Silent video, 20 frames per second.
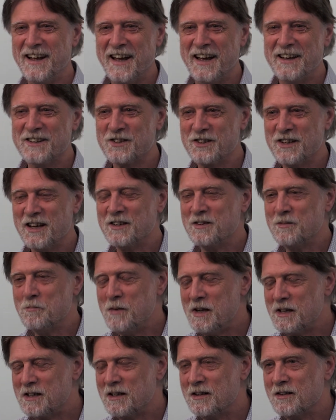and
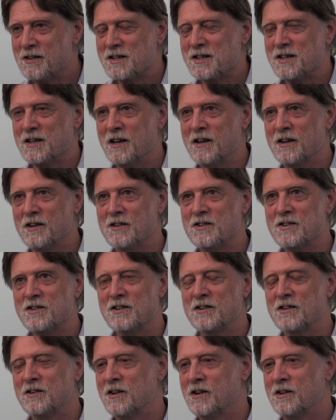meeting the singers
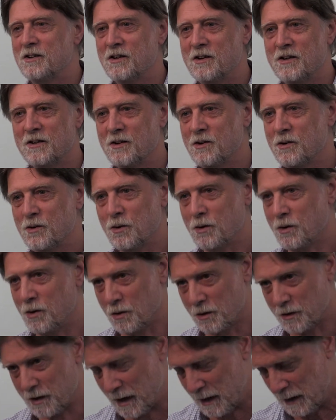and
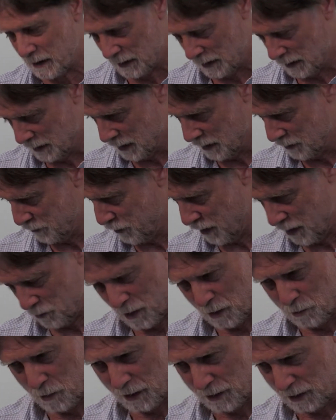all that. And in fact,
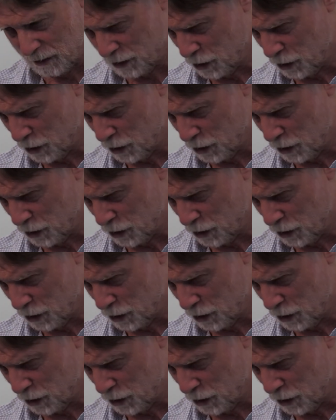my mother